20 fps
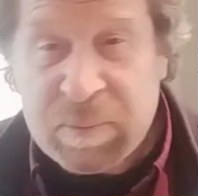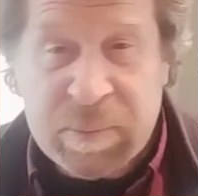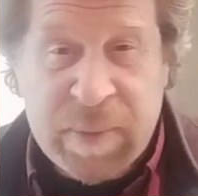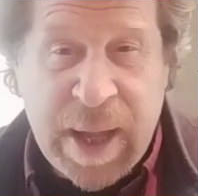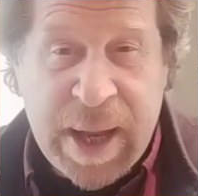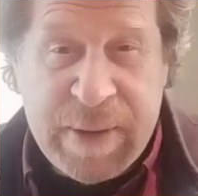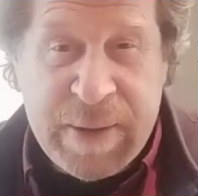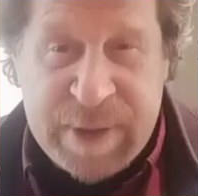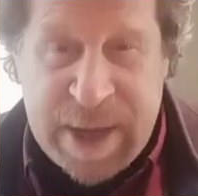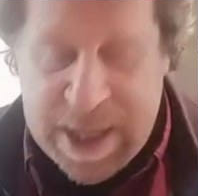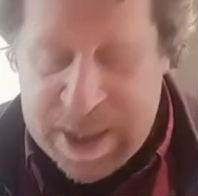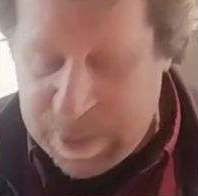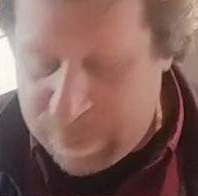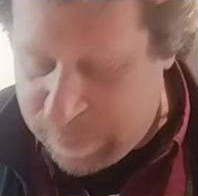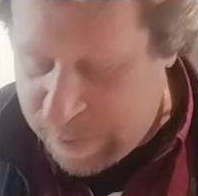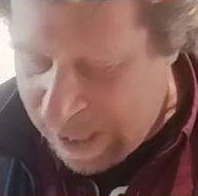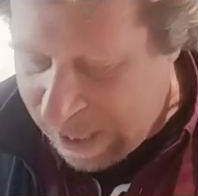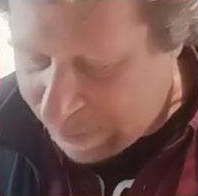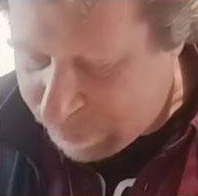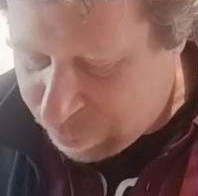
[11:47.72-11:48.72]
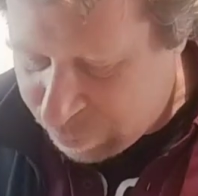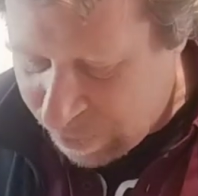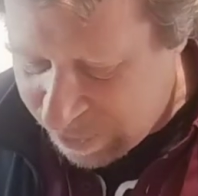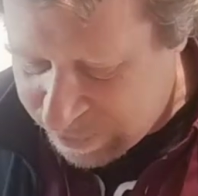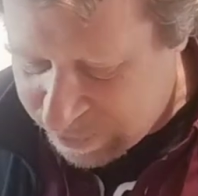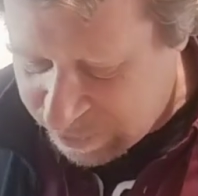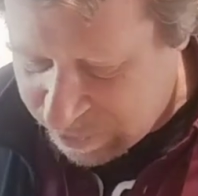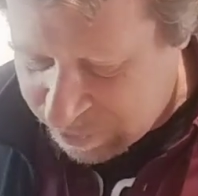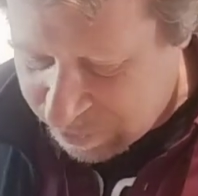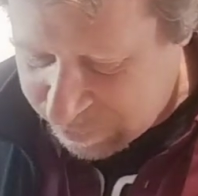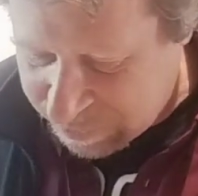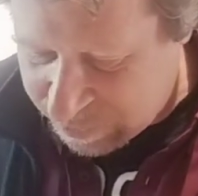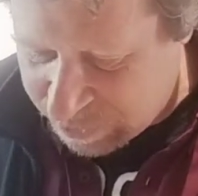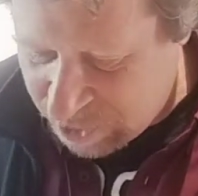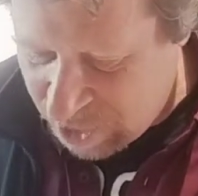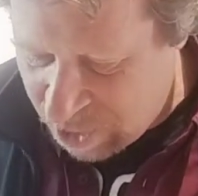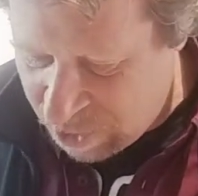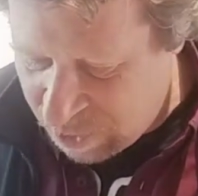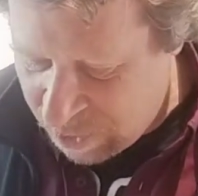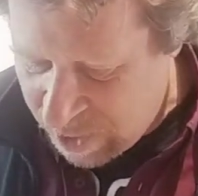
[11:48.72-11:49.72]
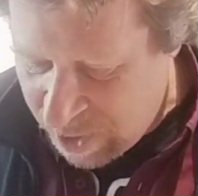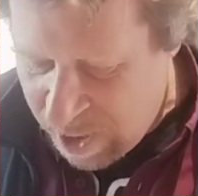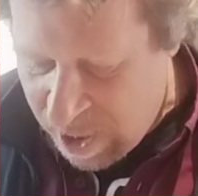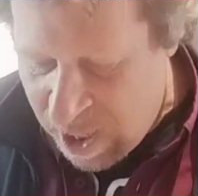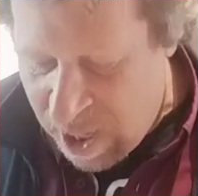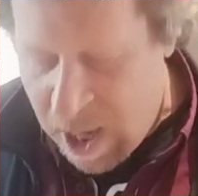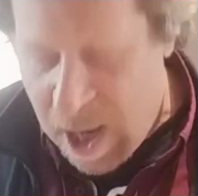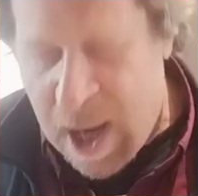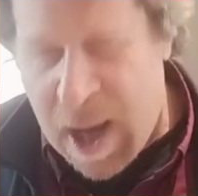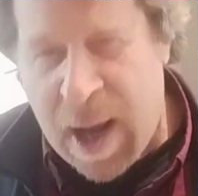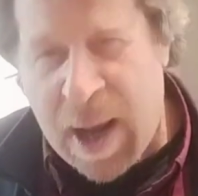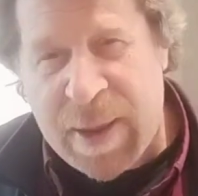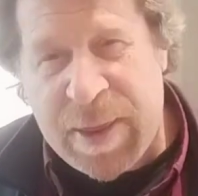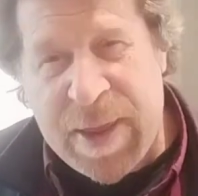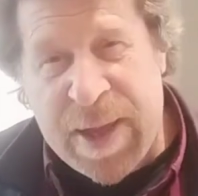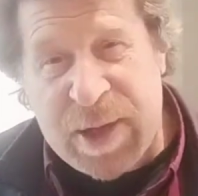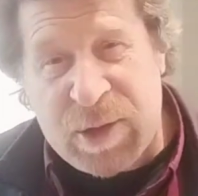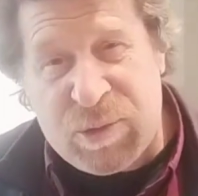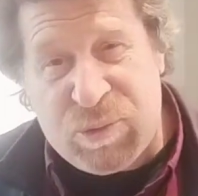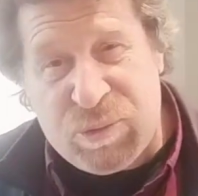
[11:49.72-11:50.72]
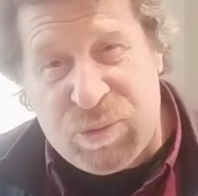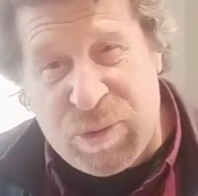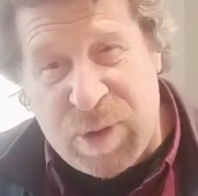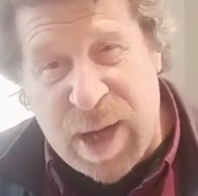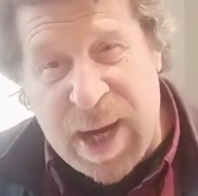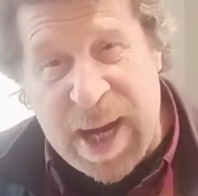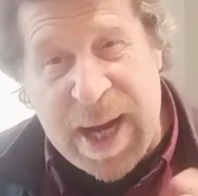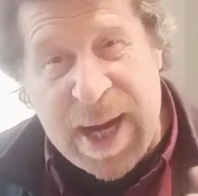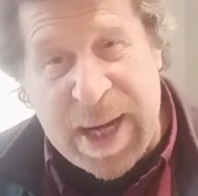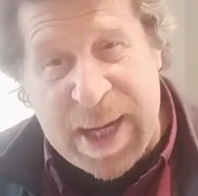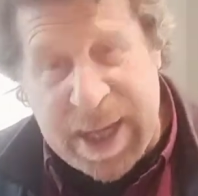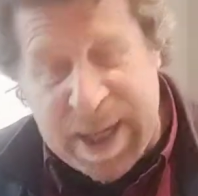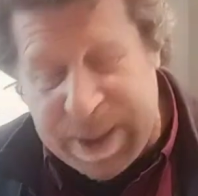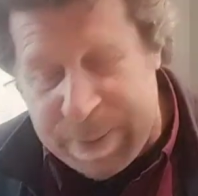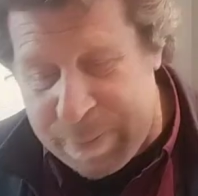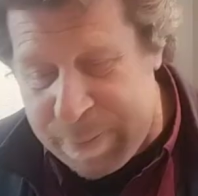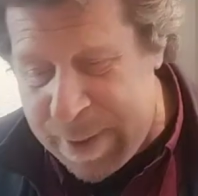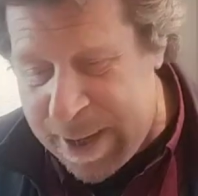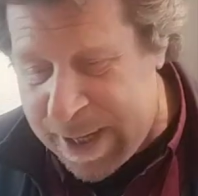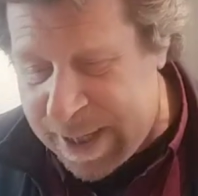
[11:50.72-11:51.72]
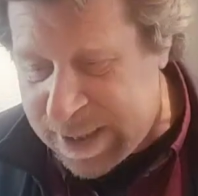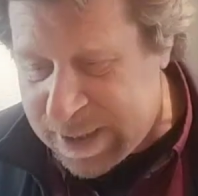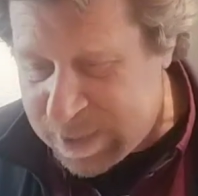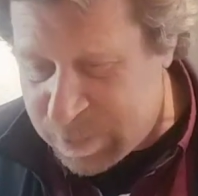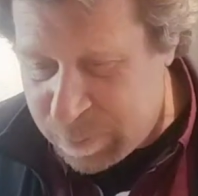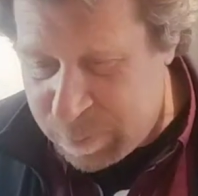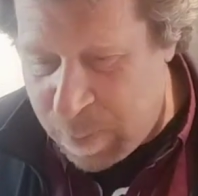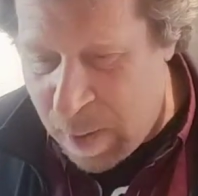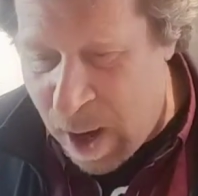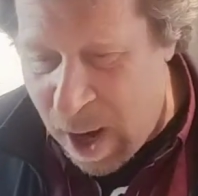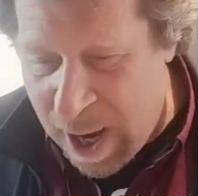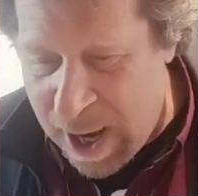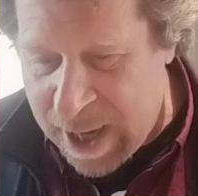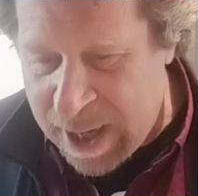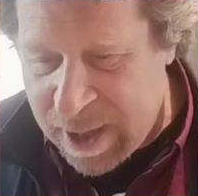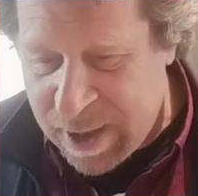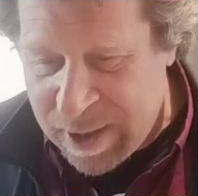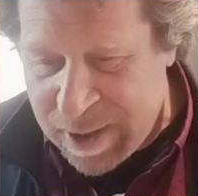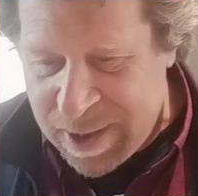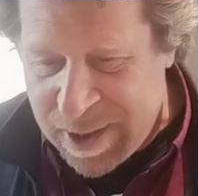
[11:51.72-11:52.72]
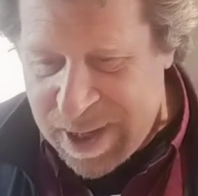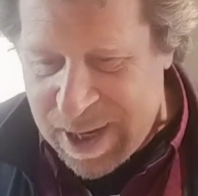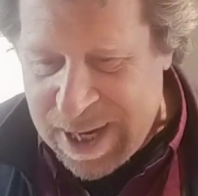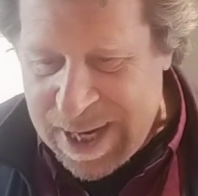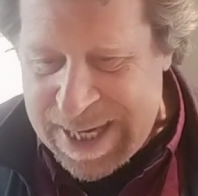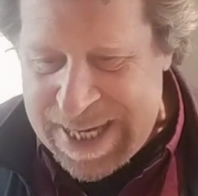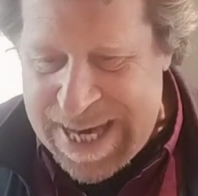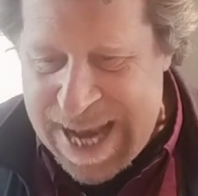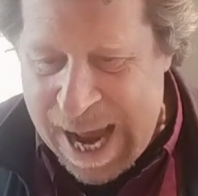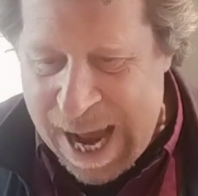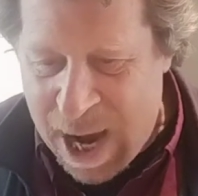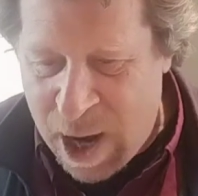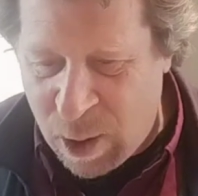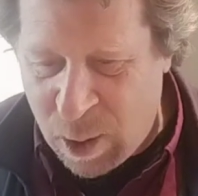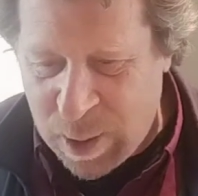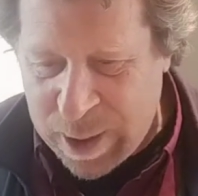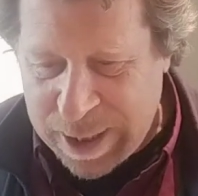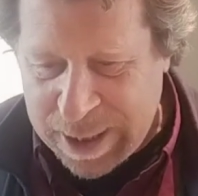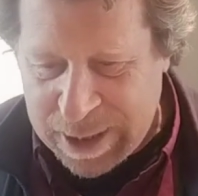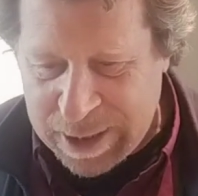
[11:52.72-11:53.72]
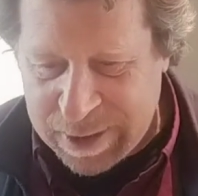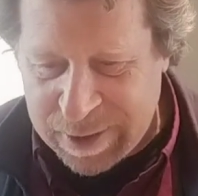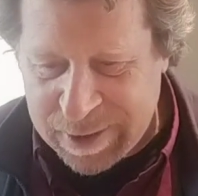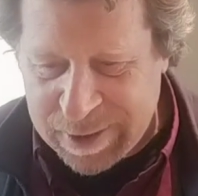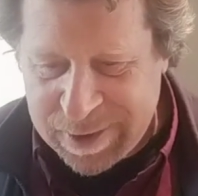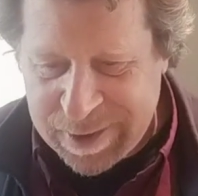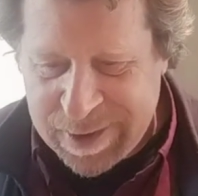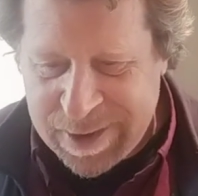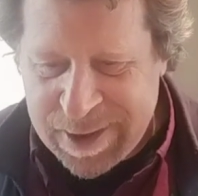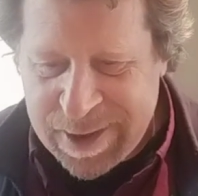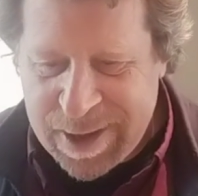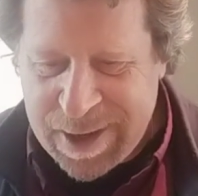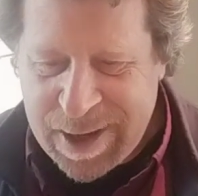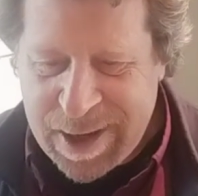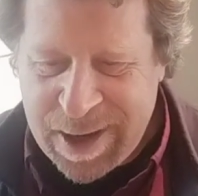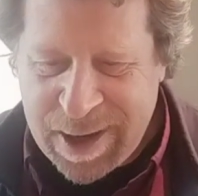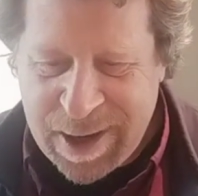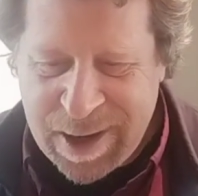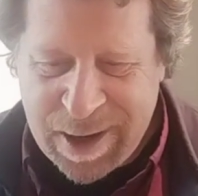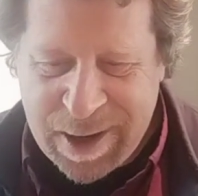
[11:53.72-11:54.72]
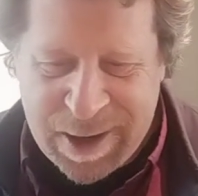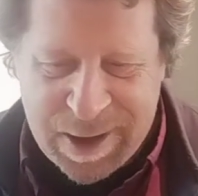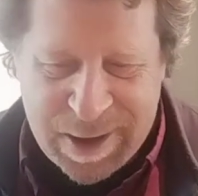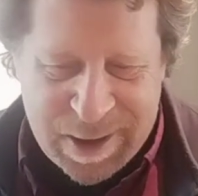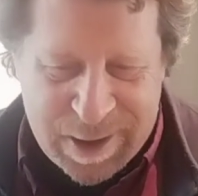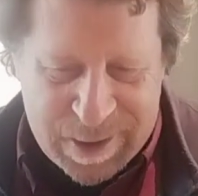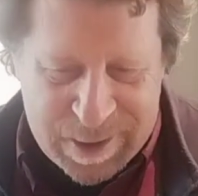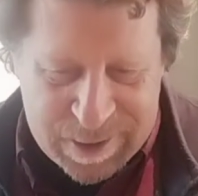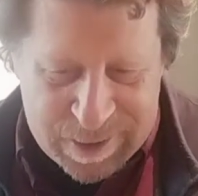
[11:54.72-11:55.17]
they even had a black president. So uh, this really means by allowing uh,